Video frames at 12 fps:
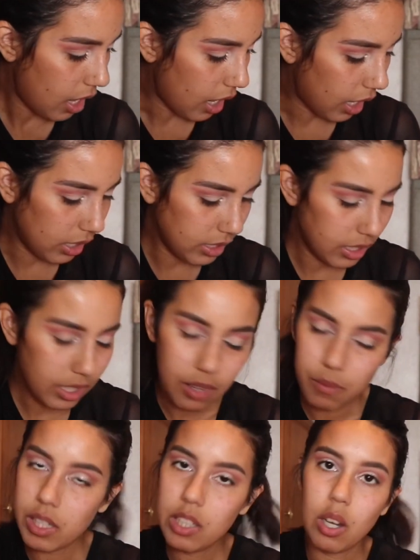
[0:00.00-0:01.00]
I didn't
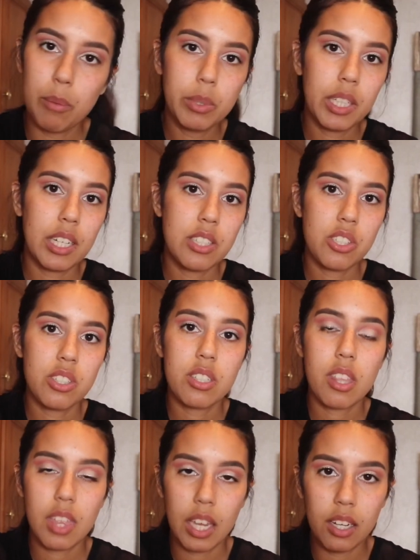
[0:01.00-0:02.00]
have any
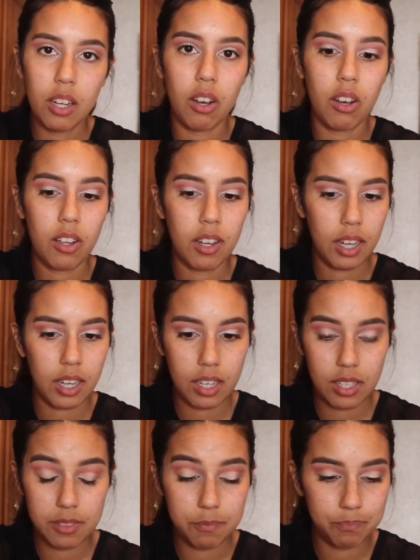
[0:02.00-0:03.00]
complications, thank God.
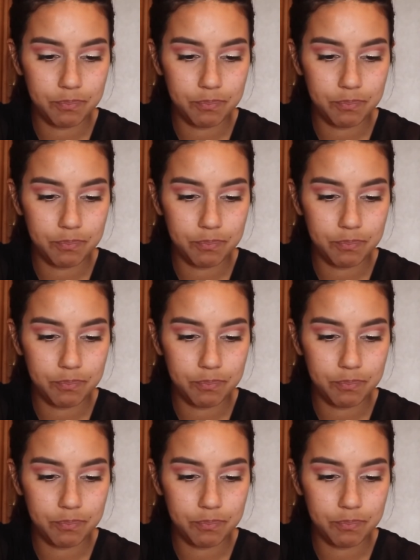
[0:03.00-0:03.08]
And